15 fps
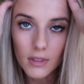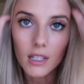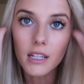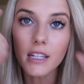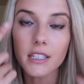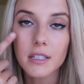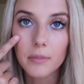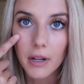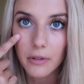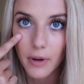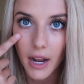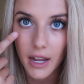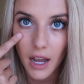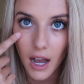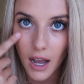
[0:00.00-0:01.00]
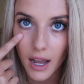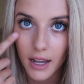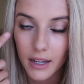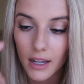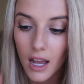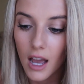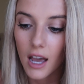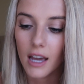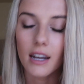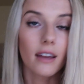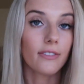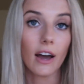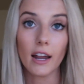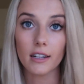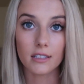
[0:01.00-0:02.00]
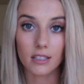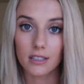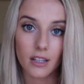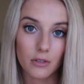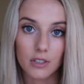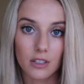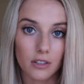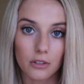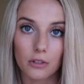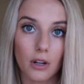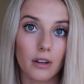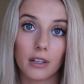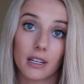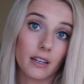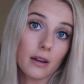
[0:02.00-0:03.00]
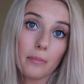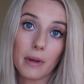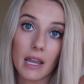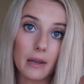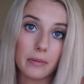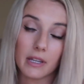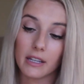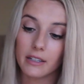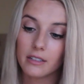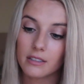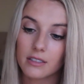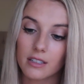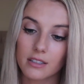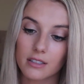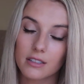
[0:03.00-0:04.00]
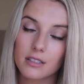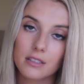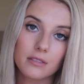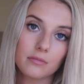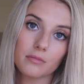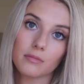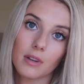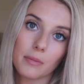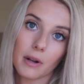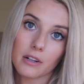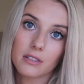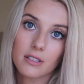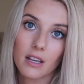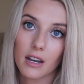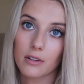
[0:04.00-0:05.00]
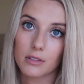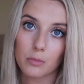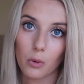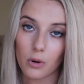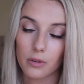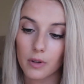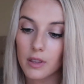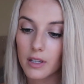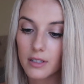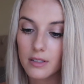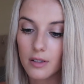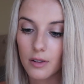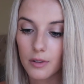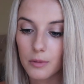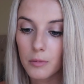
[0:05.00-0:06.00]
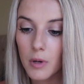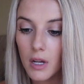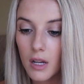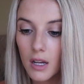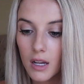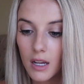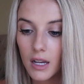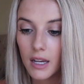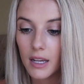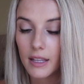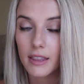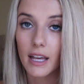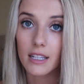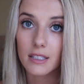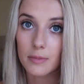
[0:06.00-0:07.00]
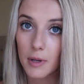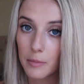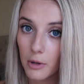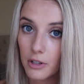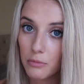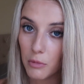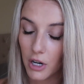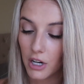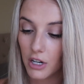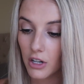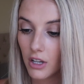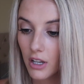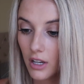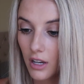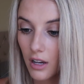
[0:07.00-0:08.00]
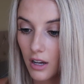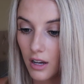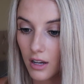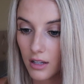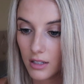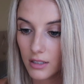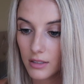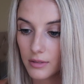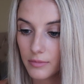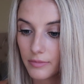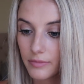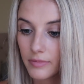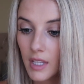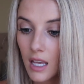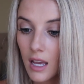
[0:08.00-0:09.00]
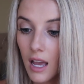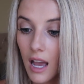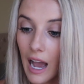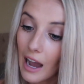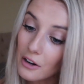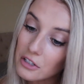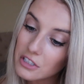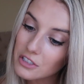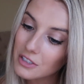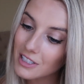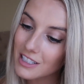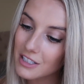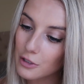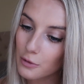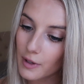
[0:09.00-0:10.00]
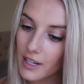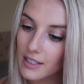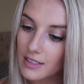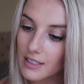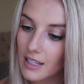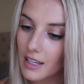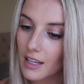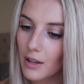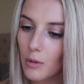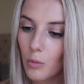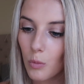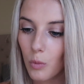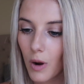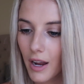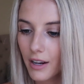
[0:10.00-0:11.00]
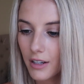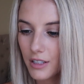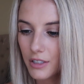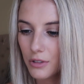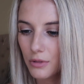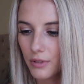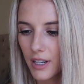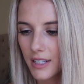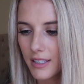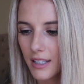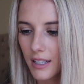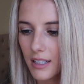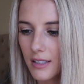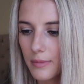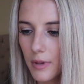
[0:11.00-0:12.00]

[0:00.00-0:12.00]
and it's in my right eye. And I've had it since I was a little, like a baby, since my parents said I was born with it. So that's my birthmark. How did you get into racing? Why aren't you racing as